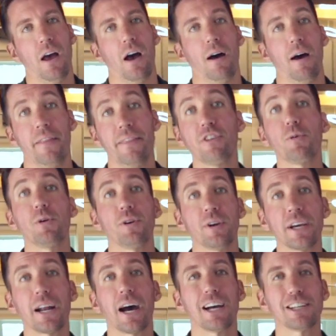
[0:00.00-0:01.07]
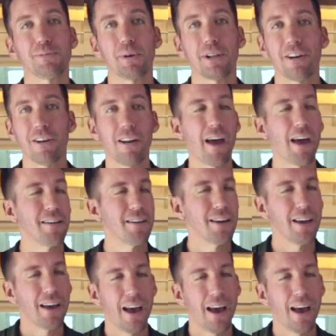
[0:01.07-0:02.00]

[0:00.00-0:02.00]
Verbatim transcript: Uh, and this way you can get high-speed internet